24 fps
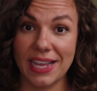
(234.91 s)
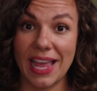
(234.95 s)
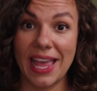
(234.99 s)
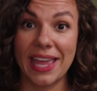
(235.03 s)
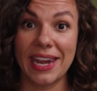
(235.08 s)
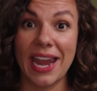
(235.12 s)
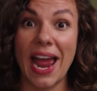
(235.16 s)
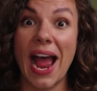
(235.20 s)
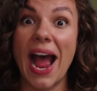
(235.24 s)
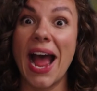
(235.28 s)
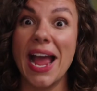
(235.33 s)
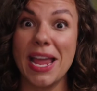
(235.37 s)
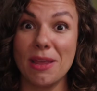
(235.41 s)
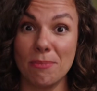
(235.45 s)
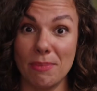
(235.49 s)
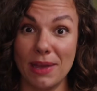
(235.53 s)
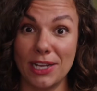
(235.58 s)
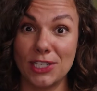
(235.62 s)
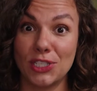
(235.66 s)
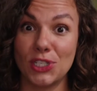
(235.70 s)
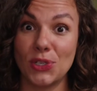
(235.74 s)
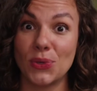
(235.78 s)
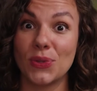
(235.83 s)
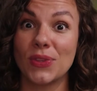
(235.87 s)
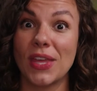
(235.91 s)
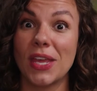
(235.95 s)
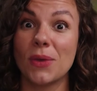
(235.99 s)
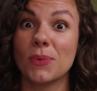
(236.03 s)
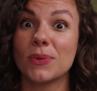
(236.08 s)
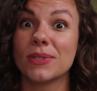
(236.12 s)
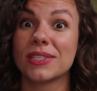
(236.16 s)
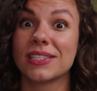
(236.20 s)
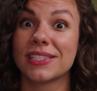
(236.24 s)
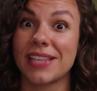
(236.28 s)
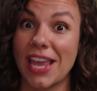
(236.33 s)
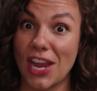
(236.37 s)
and I bet you they will
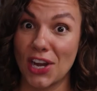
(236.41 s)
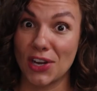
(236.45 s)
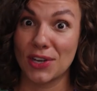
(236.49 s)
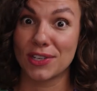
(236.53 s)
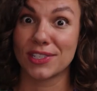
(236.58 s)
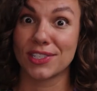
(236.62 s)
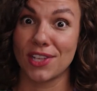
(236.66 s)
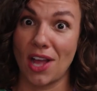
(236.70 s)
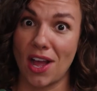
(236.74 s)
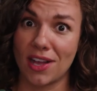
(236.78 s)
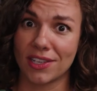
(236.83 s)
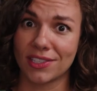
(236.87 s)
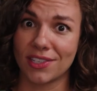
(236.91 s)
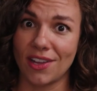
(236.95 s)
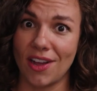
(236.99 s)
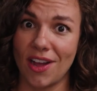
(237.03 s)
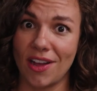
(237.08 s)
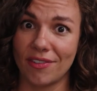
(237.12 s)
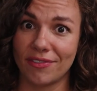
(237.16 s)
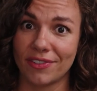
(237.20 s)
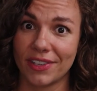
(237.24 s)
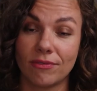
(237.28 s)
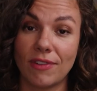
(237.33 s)
scare your socks off.